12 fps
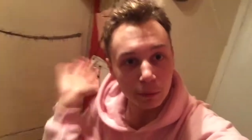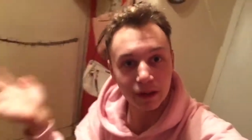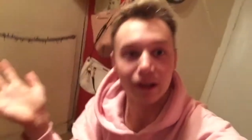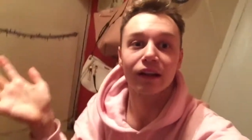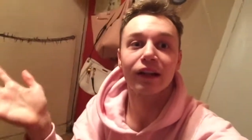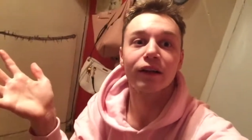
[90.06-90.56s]
Hope I
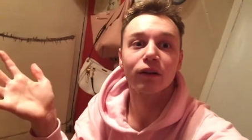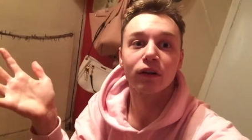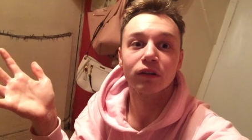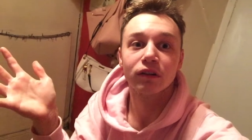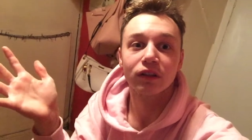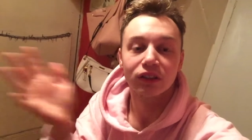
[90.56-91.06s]
get it later
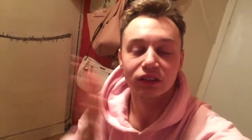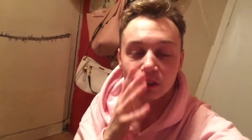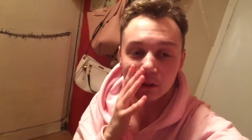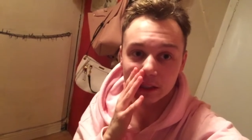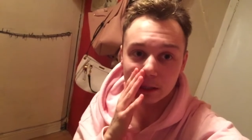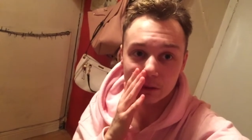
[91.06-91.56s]
on.
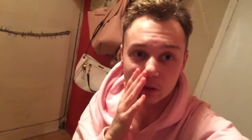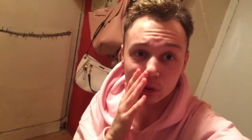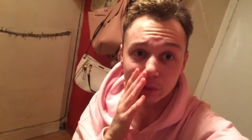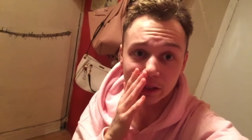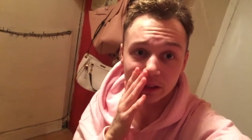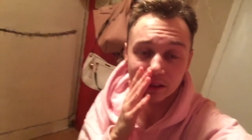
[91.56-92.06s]
So I'll keep you
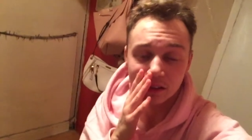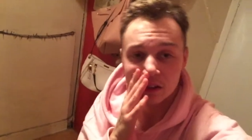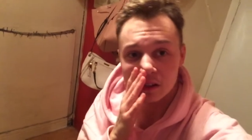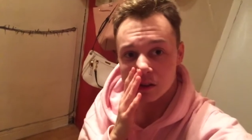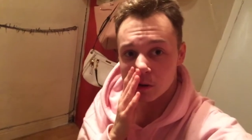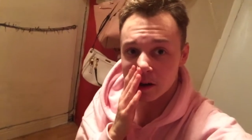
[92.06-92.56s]
updated.
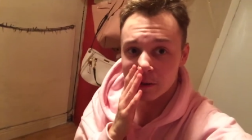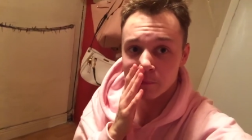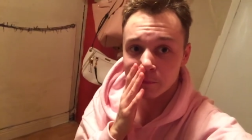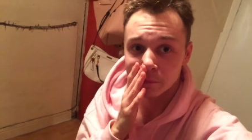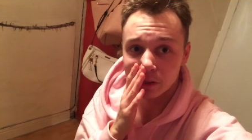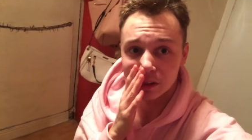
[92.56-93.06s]
So
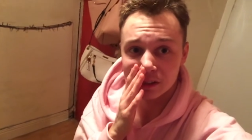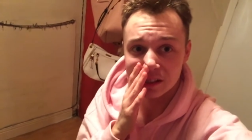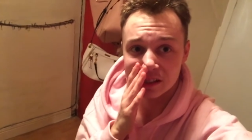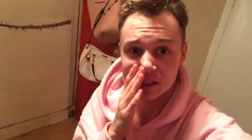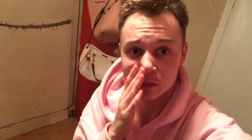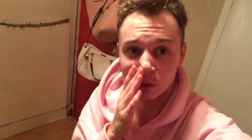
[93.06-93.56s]
um,
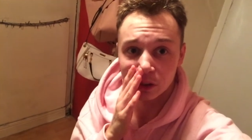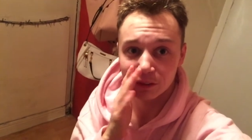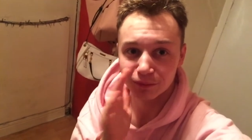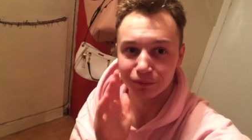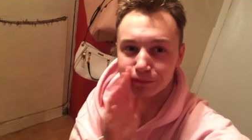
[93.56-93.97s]
see you in a while.